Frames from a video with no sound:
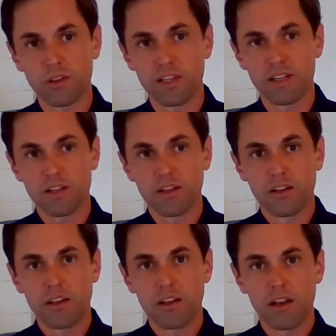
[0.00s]
the
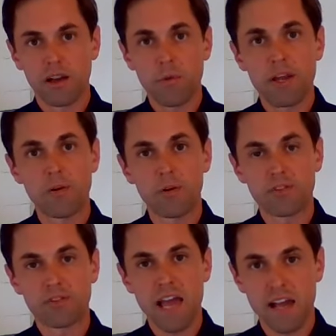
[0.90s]
payroll
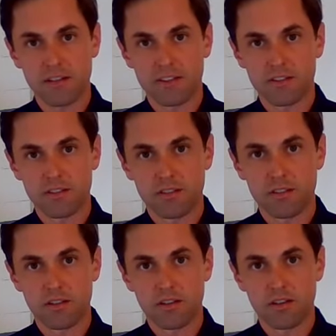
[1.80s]
tax
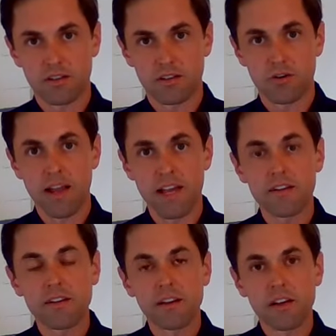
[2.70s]

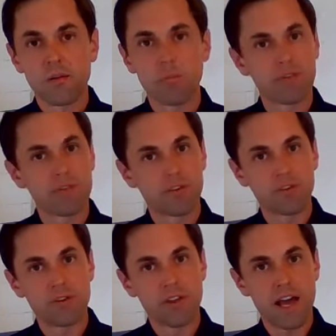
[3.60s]
grant. But if you
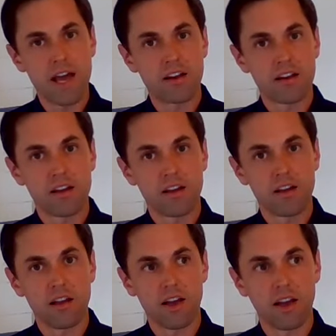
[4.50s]
do that,
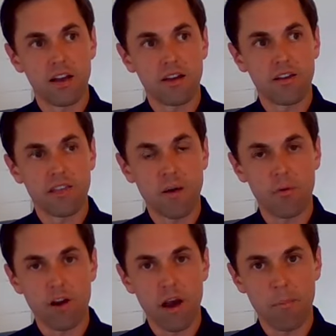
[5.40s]
that
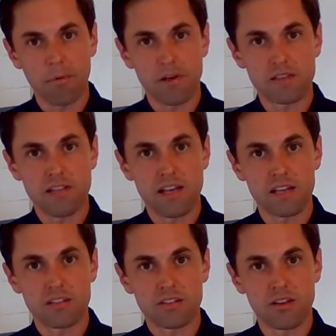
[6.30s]
will compromise
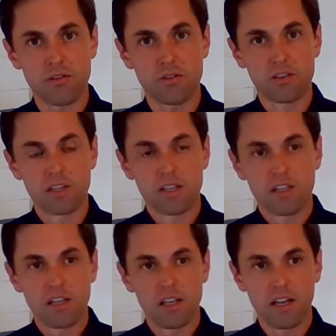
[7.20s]
that. So,
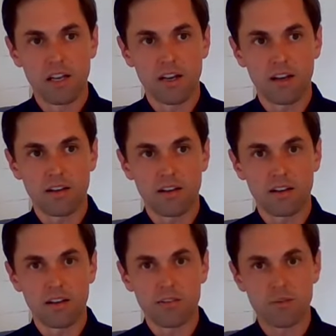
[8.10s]

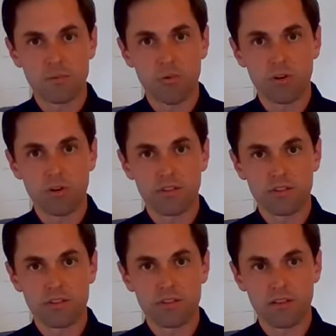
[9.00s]
it's
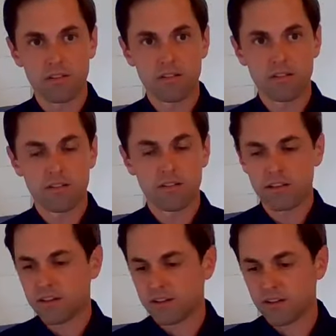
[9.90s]
important
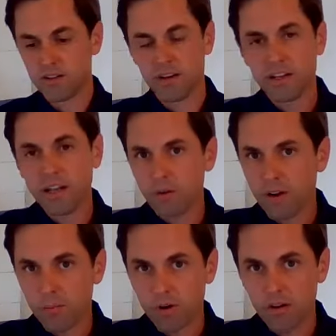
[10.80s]
you're going to get
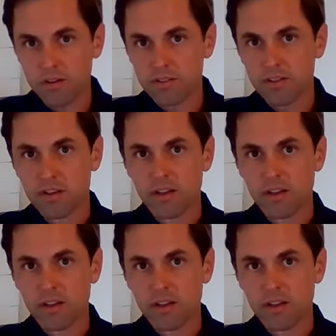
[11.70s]
reimbursed.